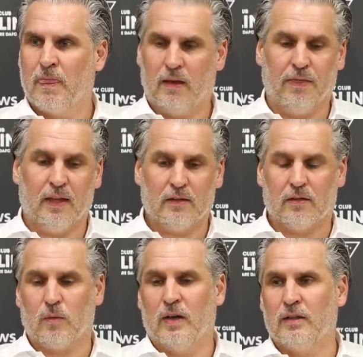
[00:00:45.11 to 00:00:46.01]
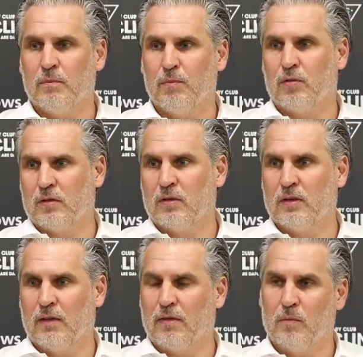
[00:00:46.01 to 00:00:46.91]
and that is quite important
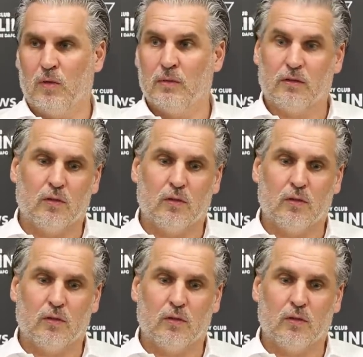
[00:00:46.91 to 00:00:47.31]
at the moment.